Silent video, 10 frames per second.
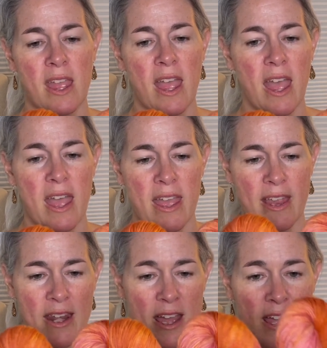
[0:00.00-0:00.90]

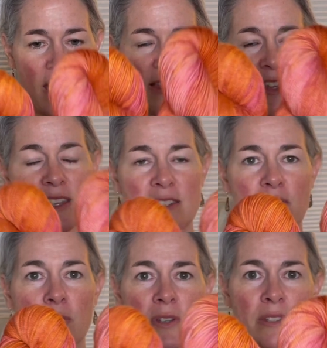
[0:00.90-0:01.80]
And I think it's
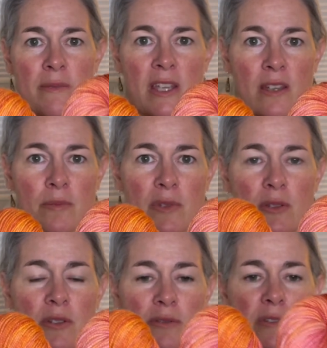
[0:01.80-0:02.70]
going to make a
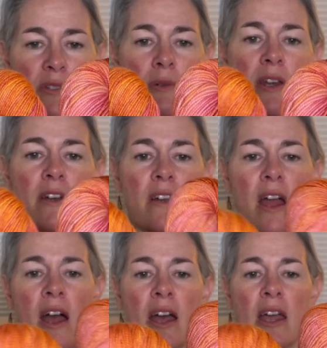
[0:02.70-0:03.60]
beautiful sweater.
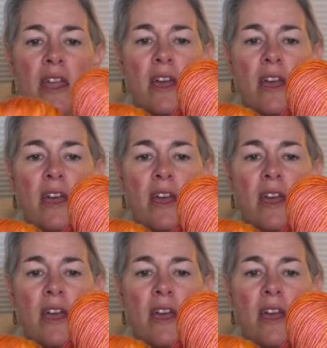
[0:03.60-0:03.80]
I